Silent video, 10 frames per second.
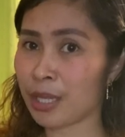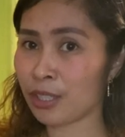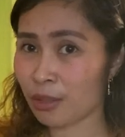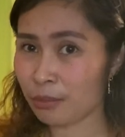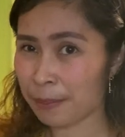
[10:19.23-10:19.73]

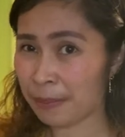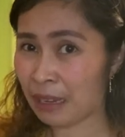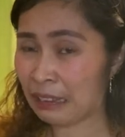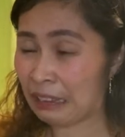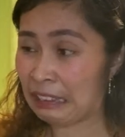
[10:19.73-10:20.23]
medyo may
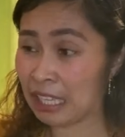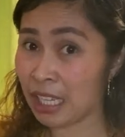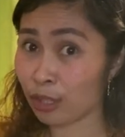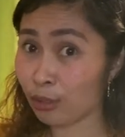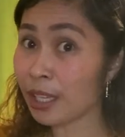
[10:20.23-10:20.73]

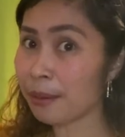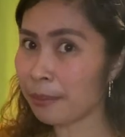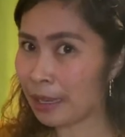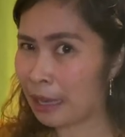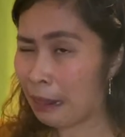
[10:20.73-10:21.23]
pagkaigaton
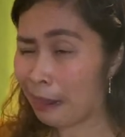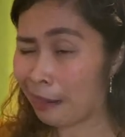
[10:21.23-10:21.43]
gamay.